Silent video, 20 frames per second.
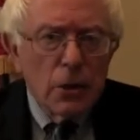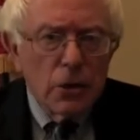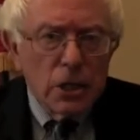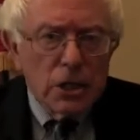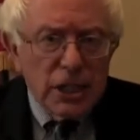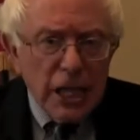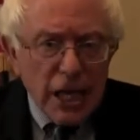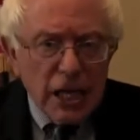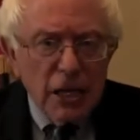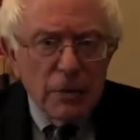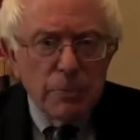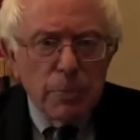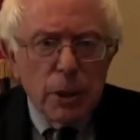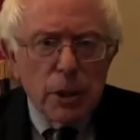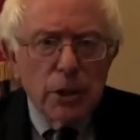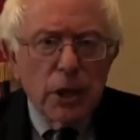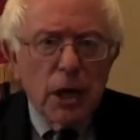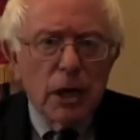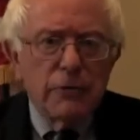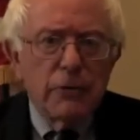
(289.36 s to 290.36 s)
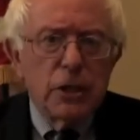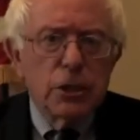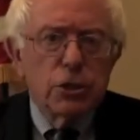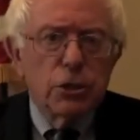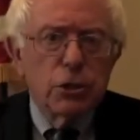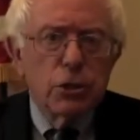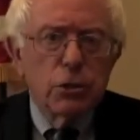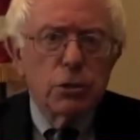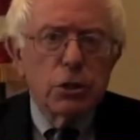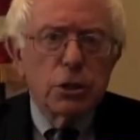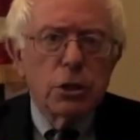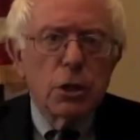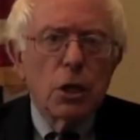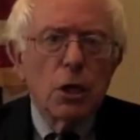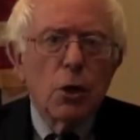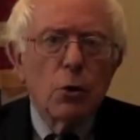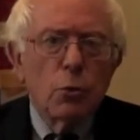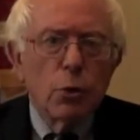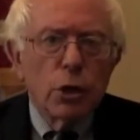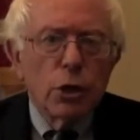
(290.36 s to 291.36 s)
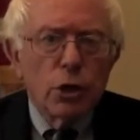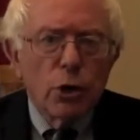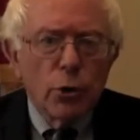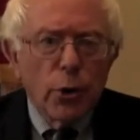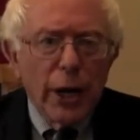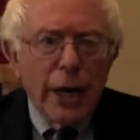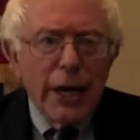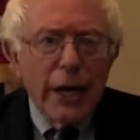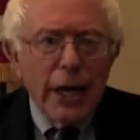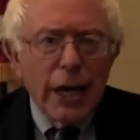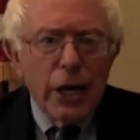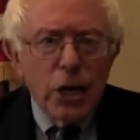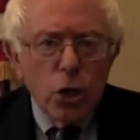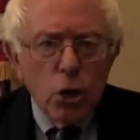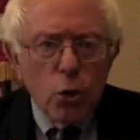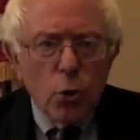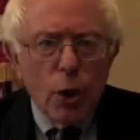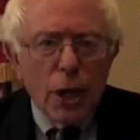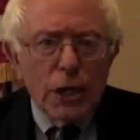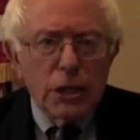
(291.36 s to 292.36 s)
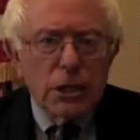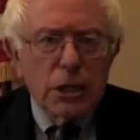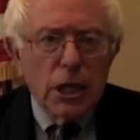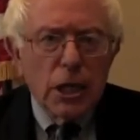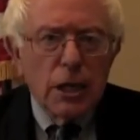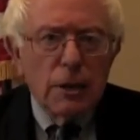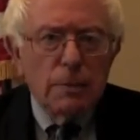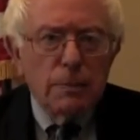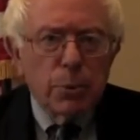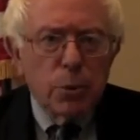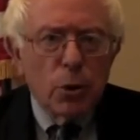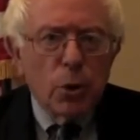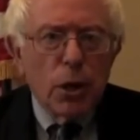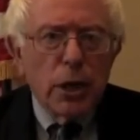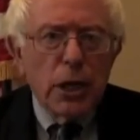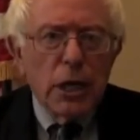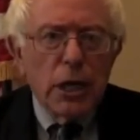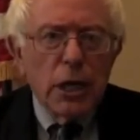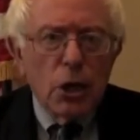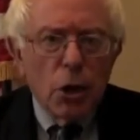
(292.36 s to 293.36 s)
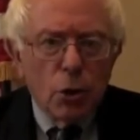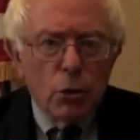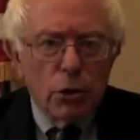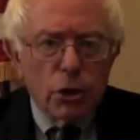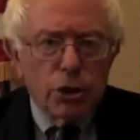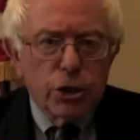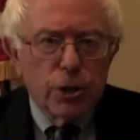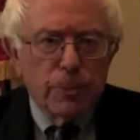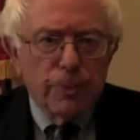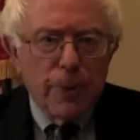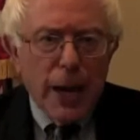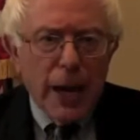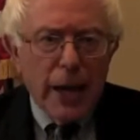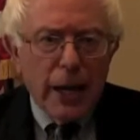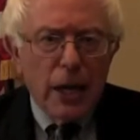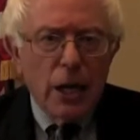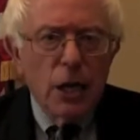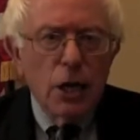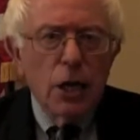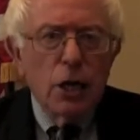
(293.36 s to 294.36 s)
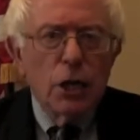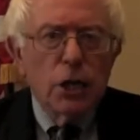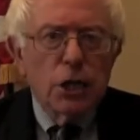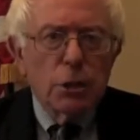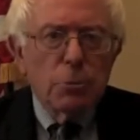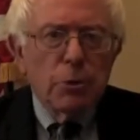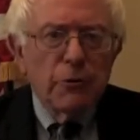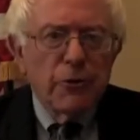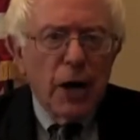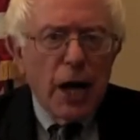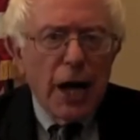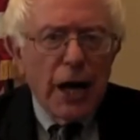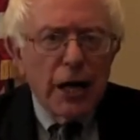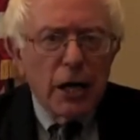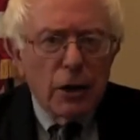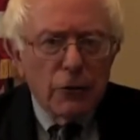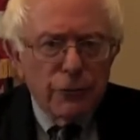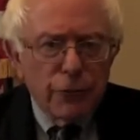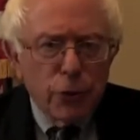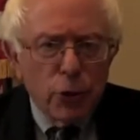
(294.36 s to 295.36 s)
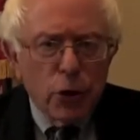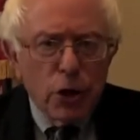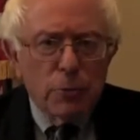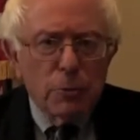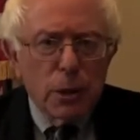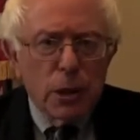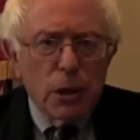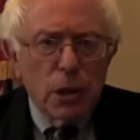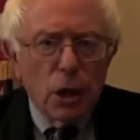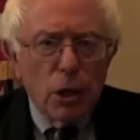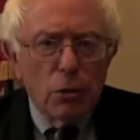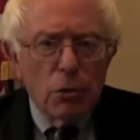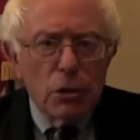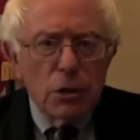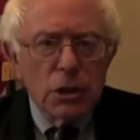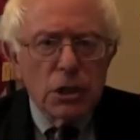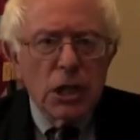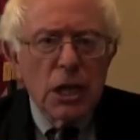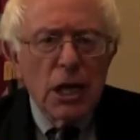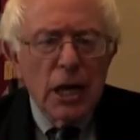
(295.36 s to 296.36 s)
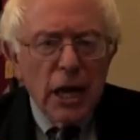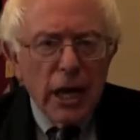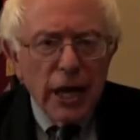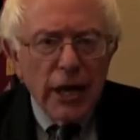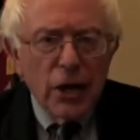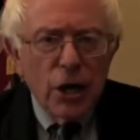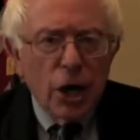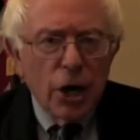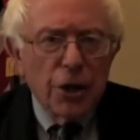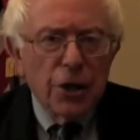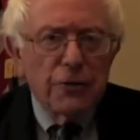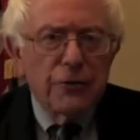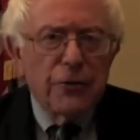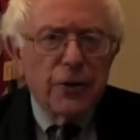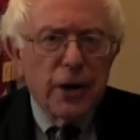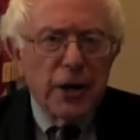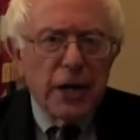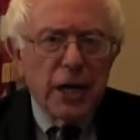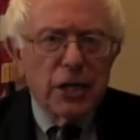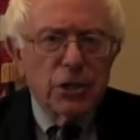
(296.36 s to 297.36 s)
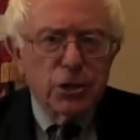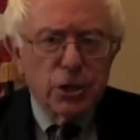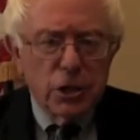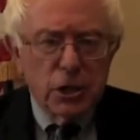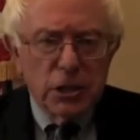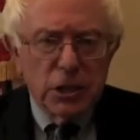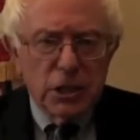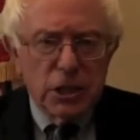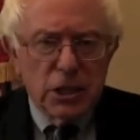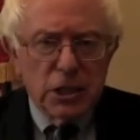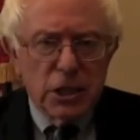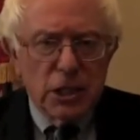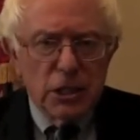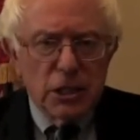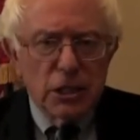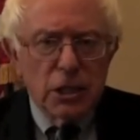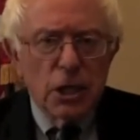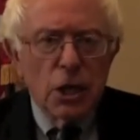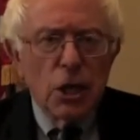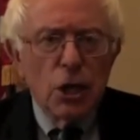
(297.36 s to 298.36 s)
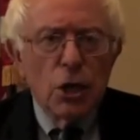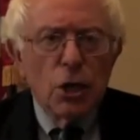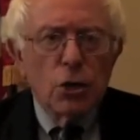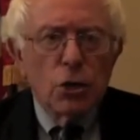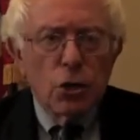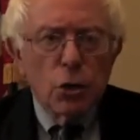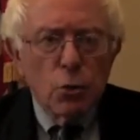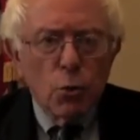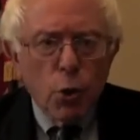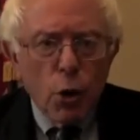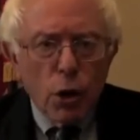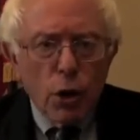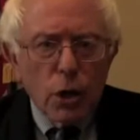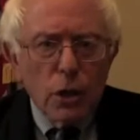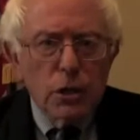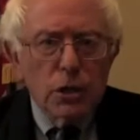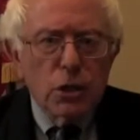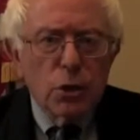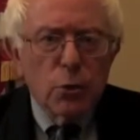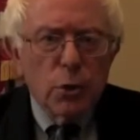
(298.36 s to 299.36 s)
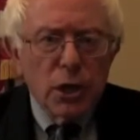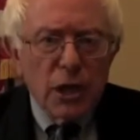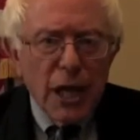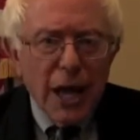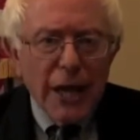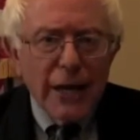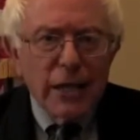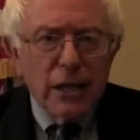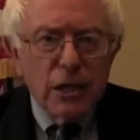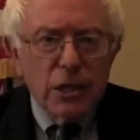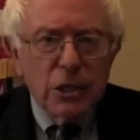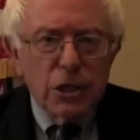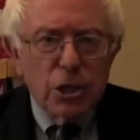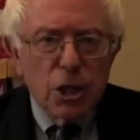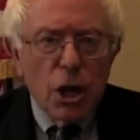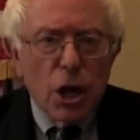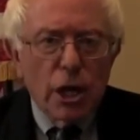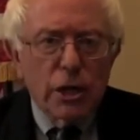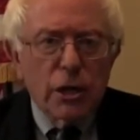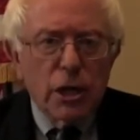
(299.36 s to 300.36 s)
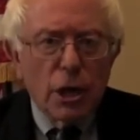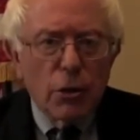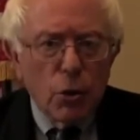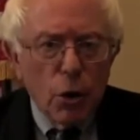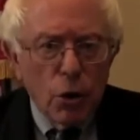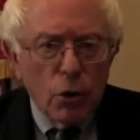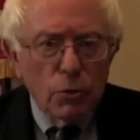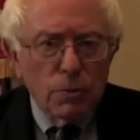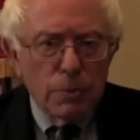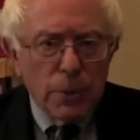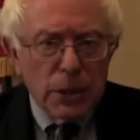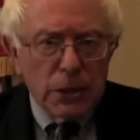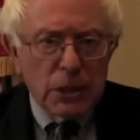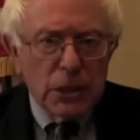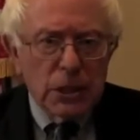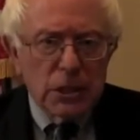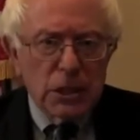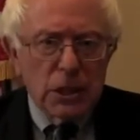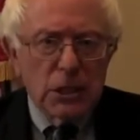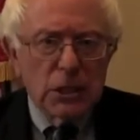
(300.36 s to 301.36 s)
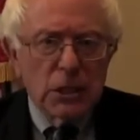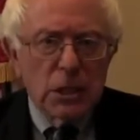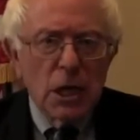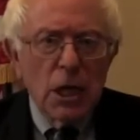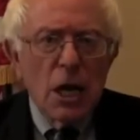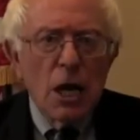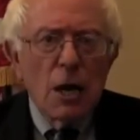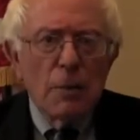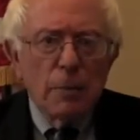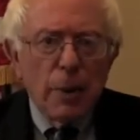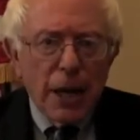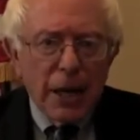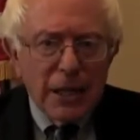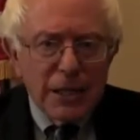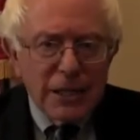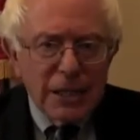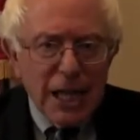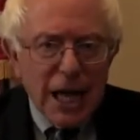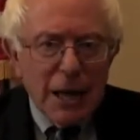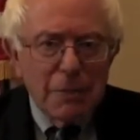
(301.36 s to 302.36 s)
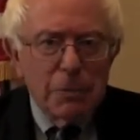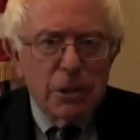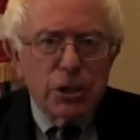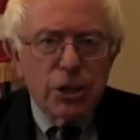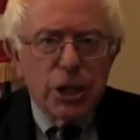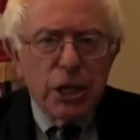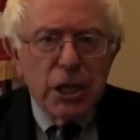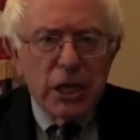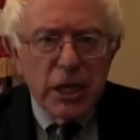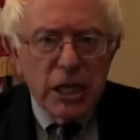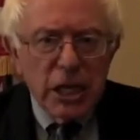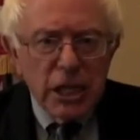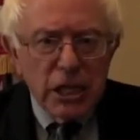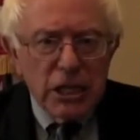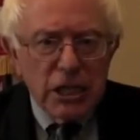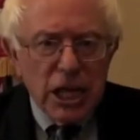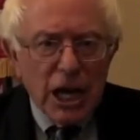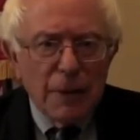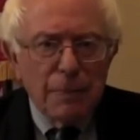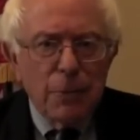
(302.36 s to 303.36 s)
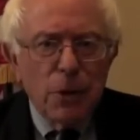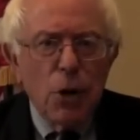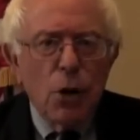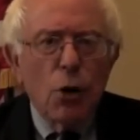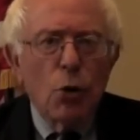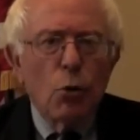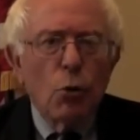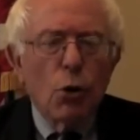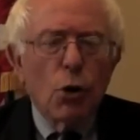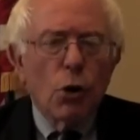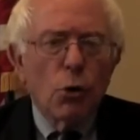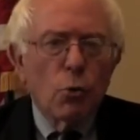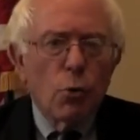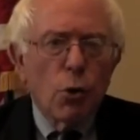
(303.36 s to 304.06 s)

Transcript: The second bill that I've introduced would create a U.S. employee ownership bank to provide affordable loans and other financial assistance to workers who would like to start their own businesses by establishing an ESOP or a